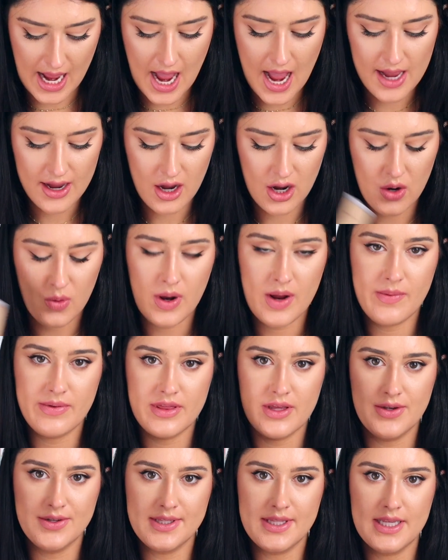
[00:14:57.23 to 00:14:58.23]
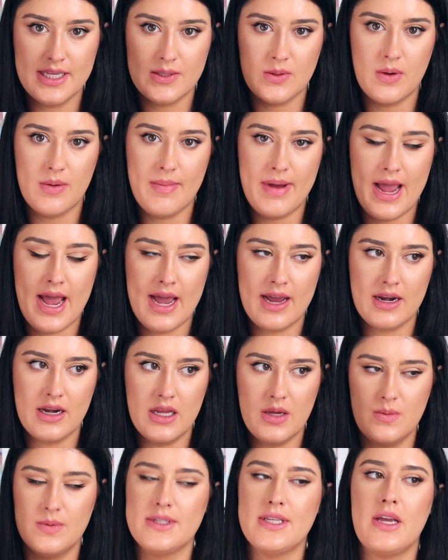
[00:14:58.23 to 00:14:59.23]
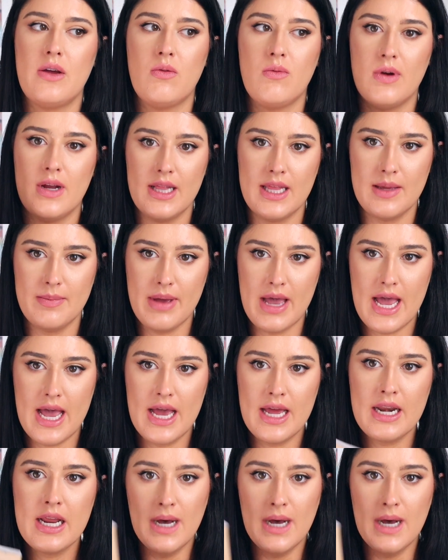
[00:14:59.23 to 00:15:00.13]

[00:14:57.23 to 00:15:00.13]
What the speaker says: I got away with using this when my acne was like really bad,